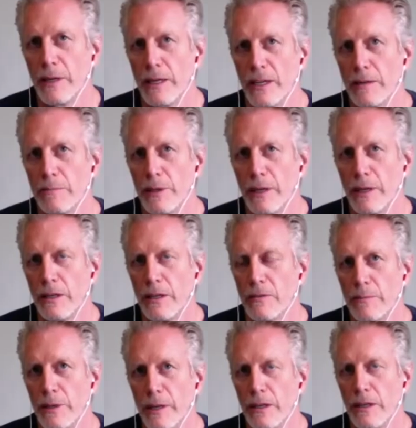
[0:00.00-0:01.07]
and be of a
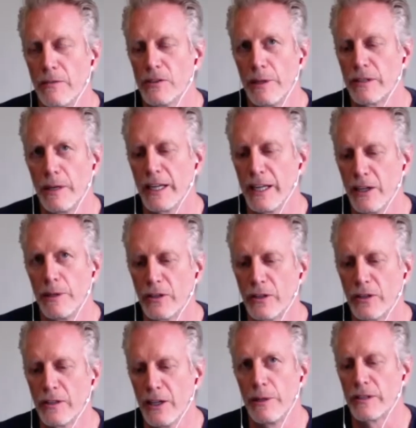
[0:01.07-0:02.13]
certain kind of
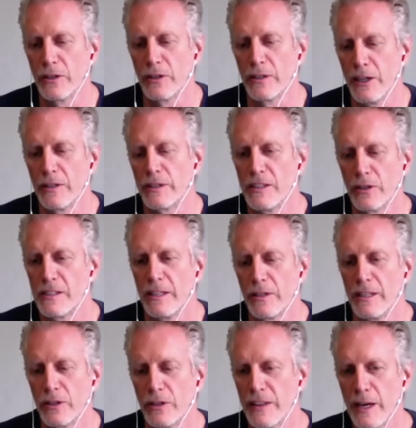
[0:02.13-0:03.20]
ilk to even
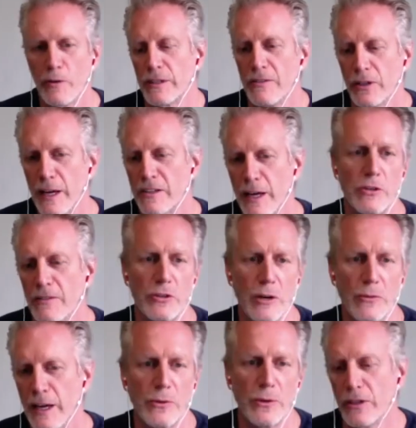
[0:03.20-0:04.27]
consider that would be something you go
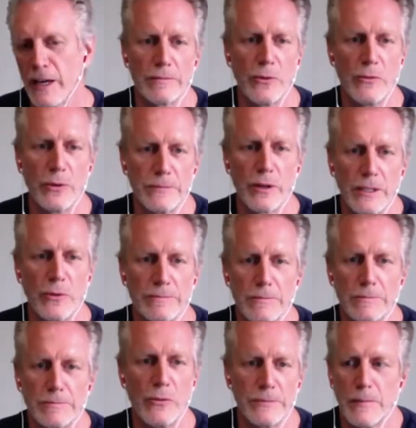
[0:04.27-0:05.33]
for. You know
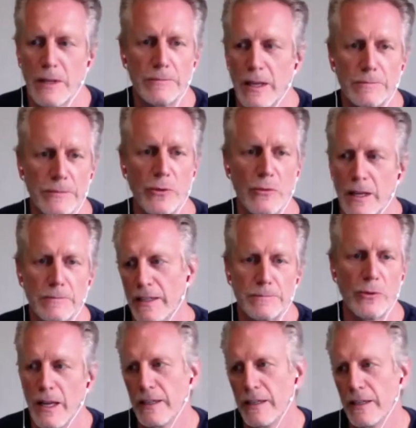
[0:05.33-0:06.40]
and
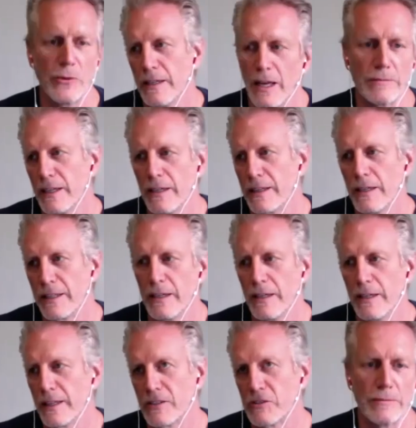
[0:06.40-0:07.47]
uh, and I think
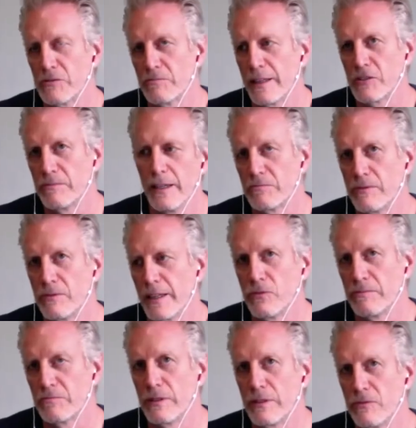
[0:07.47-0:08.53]
that's
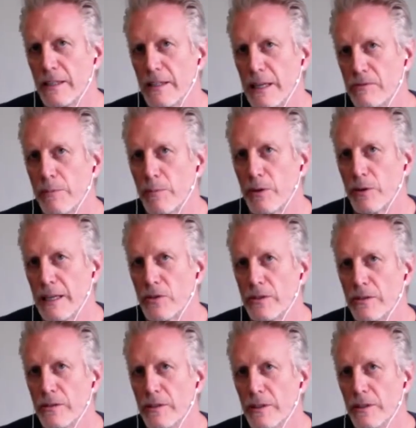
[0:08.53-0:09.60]
that type of
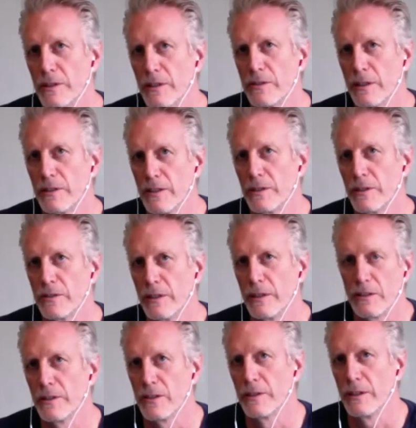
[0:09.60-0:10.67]
person is
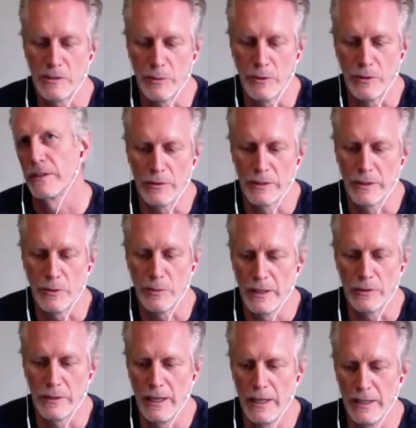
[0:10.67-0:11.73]
commendable. Yeah.
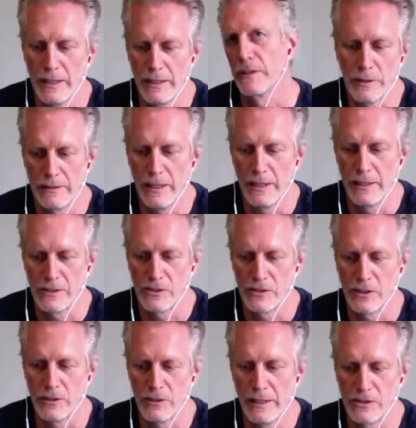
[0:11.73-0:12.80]
And and
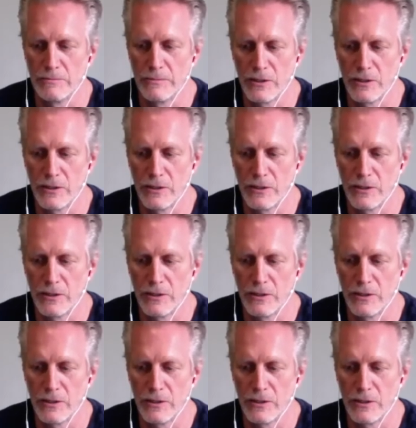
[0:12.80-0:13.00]
so